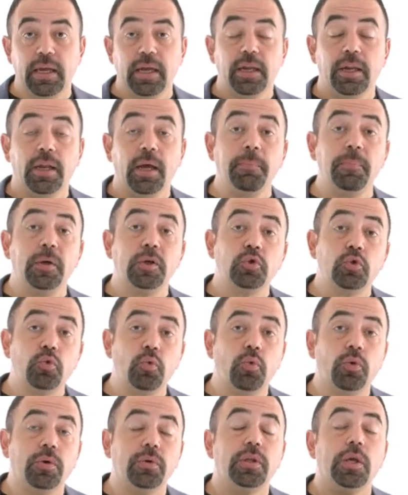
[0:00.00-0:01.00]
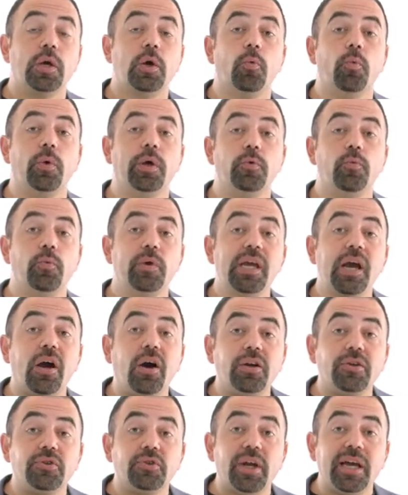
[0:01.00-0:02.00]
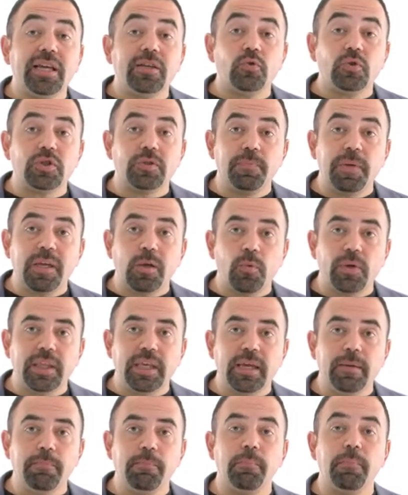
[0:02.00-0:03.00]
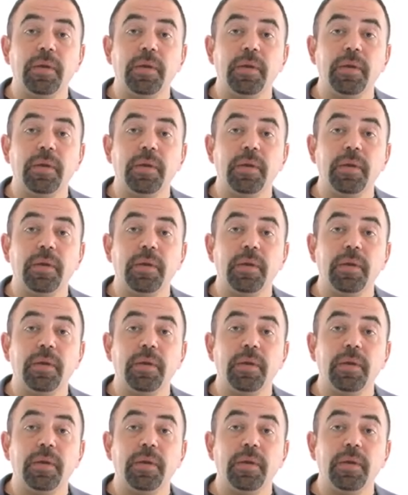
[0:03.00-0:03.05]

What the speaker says: Number two, when we are trying to speak with him,